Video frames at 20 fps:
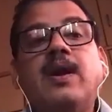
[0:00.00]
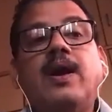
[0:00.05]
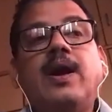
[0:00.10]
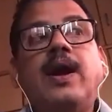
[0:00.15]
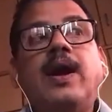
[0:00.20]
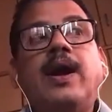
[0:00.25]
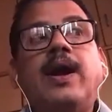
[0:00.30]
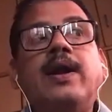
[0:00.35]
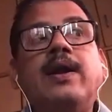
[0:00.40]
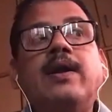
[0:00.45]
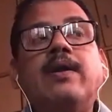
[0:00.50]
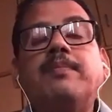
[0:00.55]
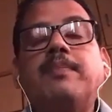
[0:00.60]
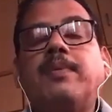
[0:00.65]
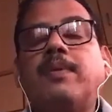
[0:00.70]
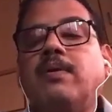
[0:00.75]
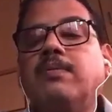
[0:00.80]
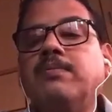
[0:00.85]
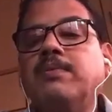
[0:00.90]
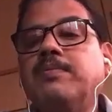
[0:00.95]
And
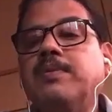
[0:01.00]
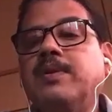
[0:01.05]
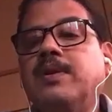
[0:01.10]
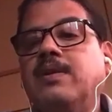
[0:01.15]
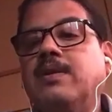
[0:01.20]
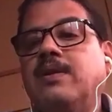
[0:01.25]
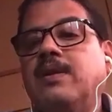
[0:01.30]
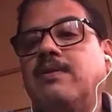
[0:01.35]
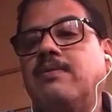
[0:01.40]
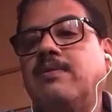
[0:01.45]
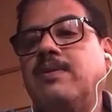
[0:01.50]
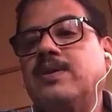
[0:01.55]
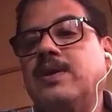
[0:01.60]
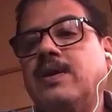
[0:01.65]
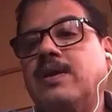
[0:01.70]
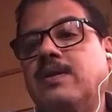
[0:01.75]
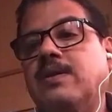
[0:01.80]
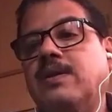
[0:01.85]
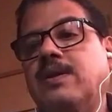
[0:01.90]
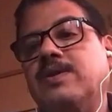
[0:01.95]
probably there was
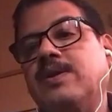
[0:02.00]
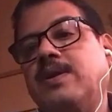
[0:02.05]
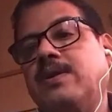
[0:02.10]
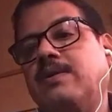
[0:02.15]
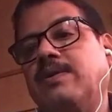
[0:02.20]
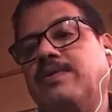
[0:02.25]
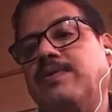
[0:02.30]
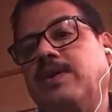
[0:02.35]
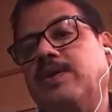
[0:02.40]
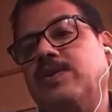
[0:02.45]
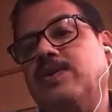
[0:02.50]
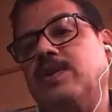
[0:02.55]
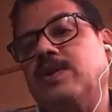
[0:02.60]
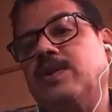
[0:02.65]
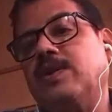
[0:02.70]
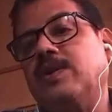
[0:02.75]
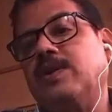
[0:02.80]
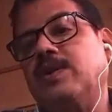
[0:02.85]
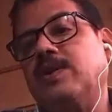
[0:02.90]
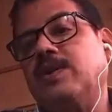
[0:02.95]
another set of
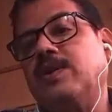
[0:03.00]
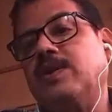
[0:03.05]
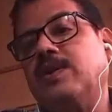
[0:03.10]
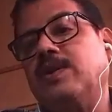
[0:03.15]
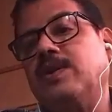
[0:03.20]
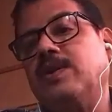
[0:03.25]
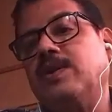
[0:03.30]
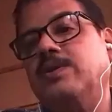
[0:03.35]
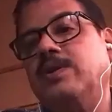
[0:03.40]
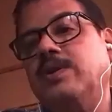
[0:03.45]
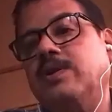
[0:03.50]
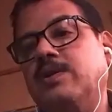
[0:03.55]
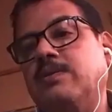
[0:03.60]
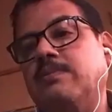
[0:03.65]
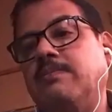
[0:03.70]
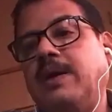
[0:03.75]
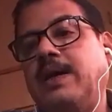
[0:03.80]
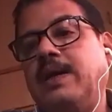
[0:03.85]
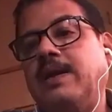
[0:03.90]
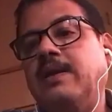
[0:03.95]
customers who were just
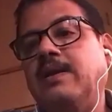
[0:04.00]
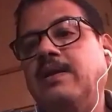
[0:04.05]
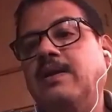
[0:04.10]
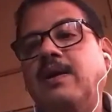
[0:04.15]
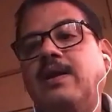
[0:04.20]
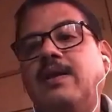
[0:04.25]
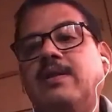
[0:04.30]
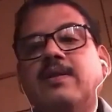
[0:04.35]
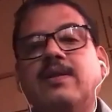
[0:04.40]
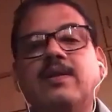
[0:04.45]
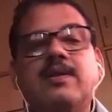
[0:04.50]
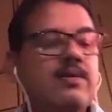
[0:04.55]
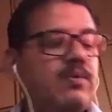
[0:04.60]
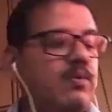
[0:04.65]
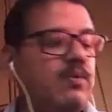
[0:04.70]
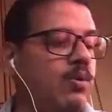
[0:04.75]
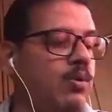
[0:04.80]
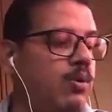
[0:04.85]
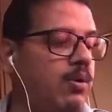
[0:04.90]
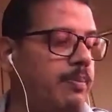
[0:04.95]
buying and then
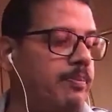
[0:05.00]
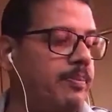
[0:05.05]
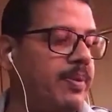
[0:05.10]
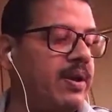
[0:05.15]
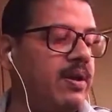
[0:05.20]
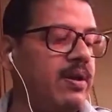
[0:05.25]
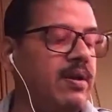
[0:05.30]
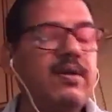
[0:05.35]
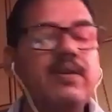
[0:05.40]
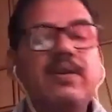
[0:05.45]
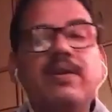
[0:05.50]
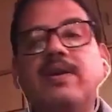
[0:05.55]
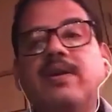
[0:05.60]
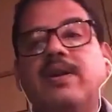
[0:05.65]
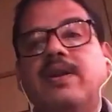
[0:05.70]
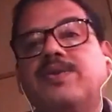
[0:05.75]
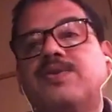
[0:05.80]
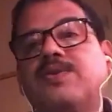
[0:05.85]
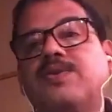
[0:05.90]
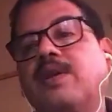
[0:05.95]
hoping
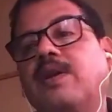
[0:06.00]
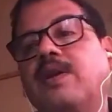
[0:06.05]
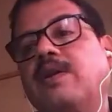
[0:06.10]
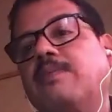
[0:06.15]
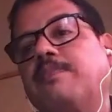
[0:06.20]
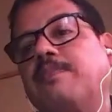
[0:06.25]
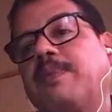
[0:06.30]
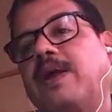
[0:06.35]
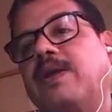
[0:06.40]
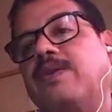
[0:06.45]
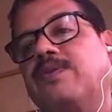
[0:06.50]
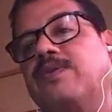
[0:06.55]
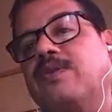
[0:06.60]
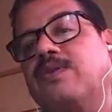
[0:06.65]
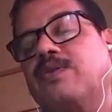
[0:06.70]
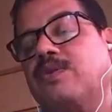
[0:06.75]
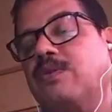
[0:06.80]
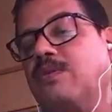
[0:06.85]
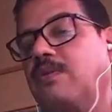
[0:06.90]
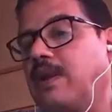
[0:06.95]
real estate
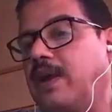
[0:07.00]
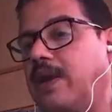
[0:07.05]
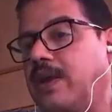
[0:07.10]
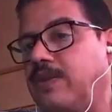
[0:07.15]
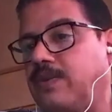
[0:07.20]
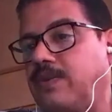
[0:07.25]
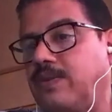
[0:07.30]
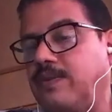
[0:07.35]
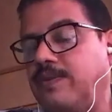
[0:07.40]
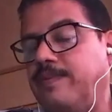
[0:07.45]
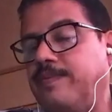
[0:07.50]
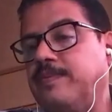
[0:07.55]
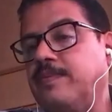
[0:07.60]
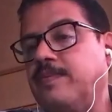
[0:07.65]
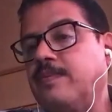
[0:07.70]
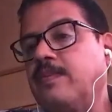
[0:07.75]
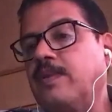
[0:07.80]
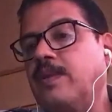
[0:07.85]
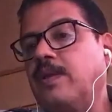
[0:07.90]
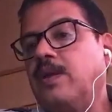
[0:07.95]
prices to rise.
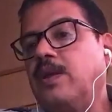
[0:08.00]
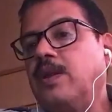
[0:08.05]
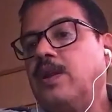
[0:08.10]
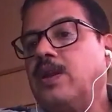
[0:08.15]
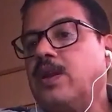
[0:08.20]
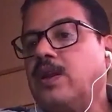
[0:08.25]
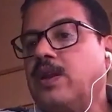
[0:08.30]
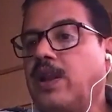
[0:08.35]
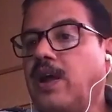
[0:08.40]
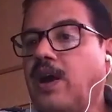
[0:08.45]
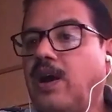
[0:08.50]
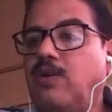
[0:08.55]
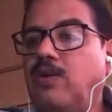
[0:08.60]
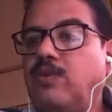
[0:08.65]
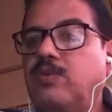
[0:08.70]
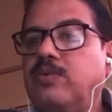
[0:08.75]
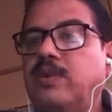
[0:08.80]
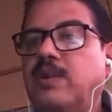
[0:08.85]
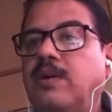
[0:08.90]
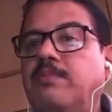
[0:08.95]

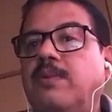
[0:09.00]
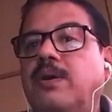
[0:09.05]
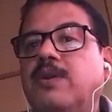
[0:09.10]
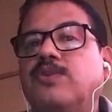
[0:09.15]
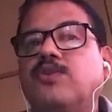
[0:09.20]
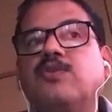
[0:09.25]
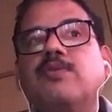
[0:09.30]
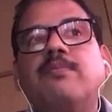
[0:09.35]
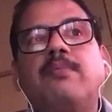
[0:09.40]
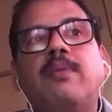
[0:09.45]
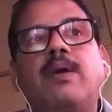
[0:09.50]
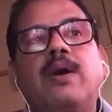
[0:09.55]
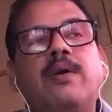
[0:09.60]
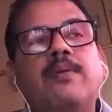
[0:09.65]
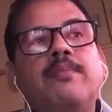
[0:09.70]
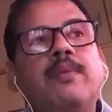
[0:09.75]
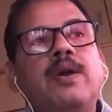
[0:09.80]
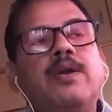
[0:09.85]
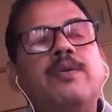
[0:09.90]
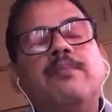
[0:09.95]
Now the much
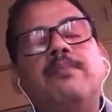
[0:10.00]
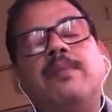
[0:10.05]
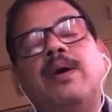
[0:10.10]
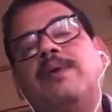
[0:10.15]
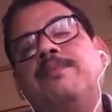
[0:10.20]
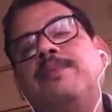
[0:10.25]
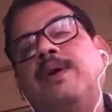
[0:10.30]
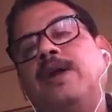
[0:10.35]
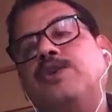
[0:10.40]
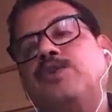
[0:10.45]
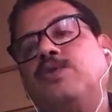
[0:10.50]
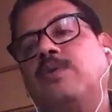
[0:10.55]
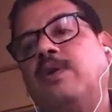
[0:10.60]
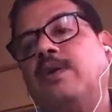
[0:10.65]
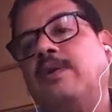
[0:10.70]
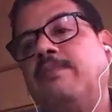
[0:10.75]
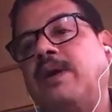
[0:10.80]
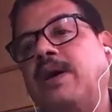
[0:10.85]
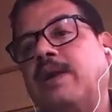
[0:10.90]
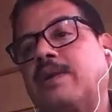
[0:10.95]

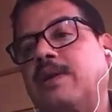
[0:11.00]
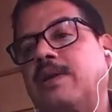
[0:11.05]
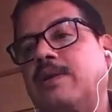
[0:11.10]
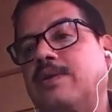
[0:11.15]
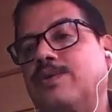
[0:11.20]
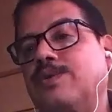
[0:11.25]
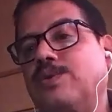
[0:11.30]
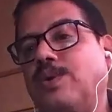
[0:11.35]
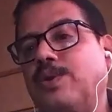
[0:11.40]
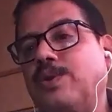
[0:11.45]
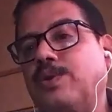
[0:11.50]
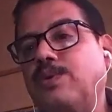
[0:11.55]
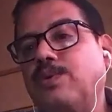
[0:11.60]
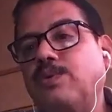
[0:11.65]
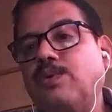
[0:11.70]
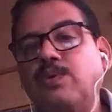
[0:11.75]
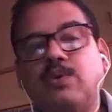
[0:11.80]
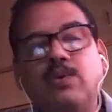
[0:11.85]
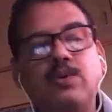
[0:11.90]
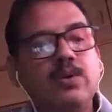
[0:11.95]
matured market is going
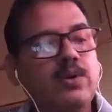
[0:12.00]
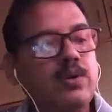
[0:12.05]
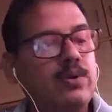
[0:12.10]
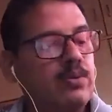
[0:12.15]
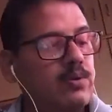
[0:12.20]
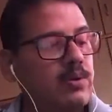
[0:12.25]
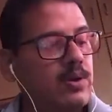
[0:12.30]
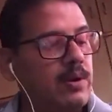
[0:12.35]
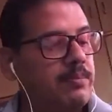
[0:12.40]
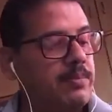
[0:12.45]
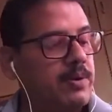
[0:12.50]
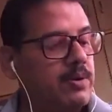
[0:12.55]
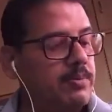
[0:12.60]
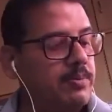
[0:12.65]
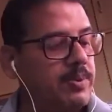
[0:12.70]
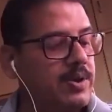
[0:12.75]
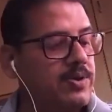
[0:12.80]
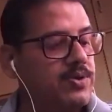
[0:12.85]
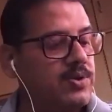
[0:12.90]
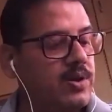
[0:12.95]
to come into
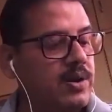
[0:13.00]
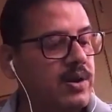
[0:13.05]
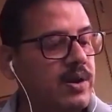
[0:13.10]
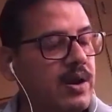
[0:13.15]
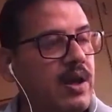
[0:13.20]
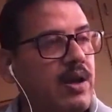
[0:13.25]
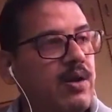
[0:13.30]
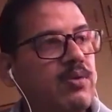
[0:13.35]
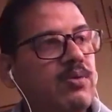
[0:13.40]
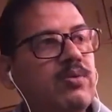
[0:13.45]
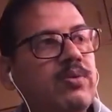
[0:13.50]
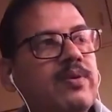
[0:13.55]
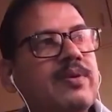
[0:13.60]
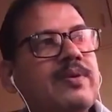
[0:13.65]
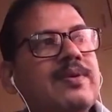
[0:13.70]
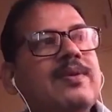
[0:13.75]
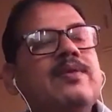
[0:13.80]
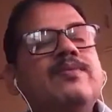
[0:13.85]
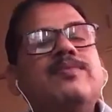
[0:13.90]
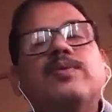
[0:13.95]
picture now.
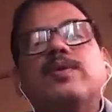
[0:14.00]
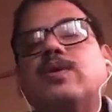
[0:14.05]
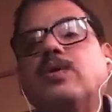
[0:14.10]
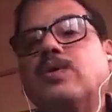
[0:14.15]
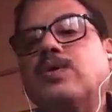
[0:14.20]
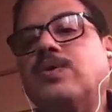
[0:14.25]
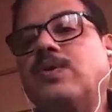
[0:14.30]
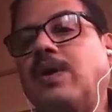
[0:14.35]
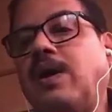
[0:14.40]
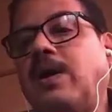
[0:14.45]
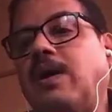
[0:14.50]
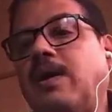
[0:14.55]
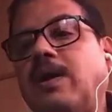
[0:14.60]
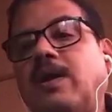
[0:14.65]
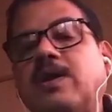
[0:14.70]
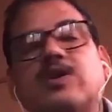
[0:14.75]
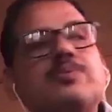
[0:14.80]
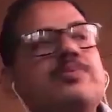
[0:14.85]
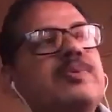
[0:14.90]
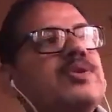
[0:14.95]
Those are
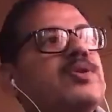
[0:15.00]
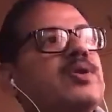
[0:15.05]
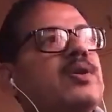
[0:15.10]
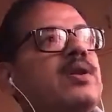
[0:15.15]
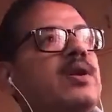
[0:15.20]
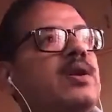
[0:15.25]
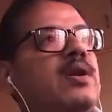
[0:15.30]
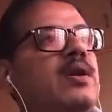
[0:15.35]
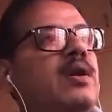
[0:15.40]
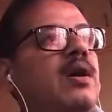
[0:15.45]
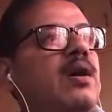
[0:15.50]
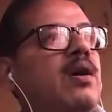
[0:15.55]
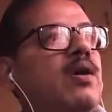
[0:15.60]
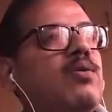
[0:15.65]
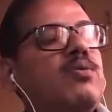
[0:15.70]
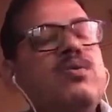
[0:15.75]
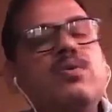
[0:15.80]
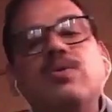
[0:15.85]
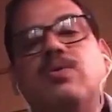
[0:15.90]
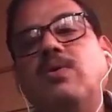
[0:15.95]
especially
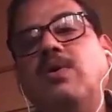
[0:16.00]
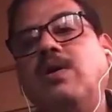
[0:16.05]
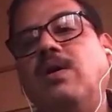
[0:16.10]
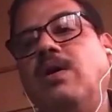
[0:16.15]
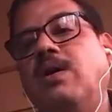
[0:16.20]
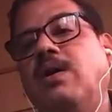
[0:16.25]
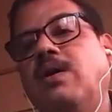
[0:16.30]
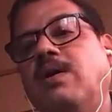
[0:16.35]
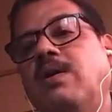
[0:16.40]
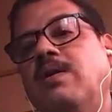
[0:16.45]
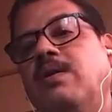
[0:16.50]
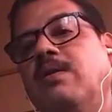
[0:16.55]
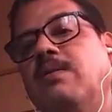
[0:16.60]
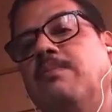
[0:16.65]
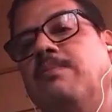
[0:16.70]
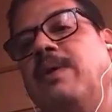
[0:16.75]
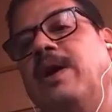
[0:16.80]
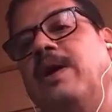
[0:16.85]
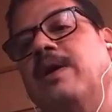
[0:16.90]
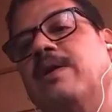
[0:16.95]
how to
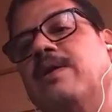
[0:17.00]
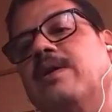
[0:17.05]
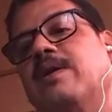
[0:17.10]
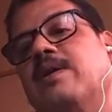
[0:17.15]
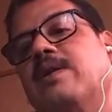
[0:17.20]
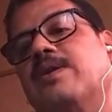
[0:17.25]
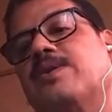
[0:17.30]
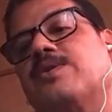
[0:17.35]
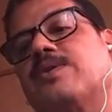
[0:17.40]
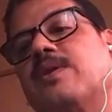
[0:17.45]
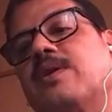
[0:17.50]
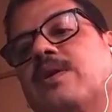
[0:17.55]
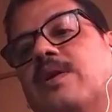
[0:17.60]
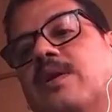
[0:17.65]
earn by real estate